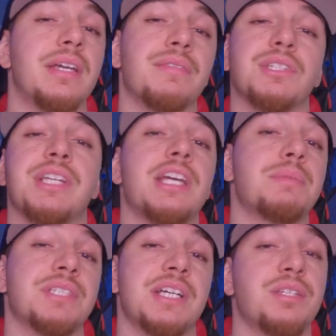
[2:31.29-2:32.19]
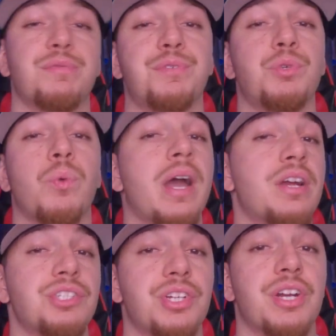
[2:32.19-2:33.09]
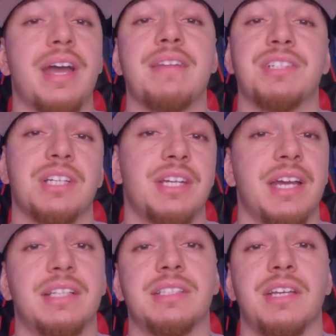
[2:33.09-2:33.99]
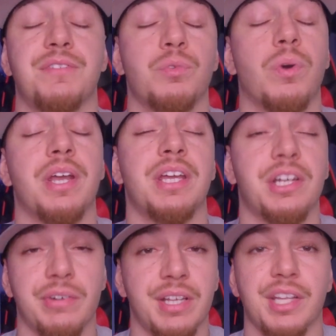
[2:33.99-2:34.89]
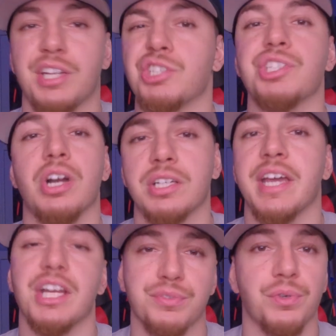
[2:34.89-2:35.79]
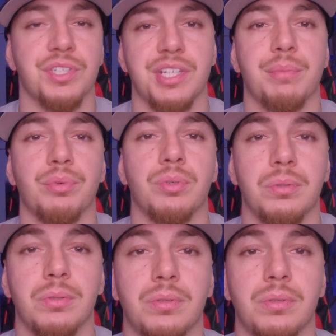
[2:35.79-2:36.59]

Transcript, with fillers: give or take, besides a few wires you're going to have to connect if you want to integrate like your stock dash, for example.